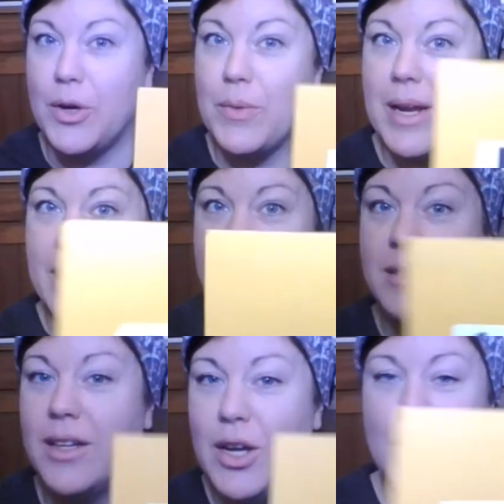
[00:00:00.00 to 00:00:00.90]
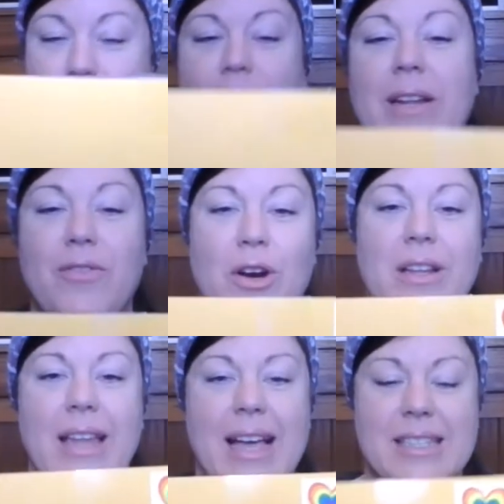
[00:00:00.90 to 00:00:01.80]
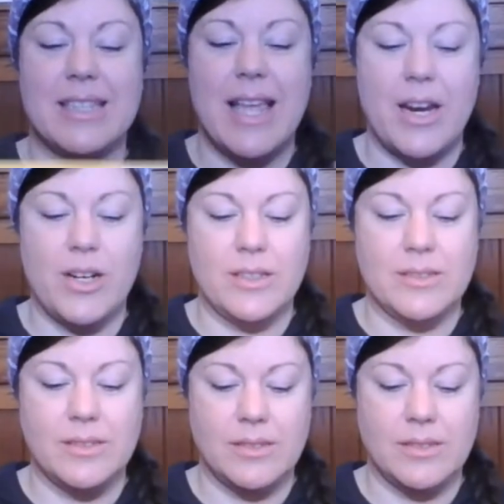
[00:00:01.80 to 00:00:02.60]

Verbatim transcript: Are you ready? You ready for our last letter?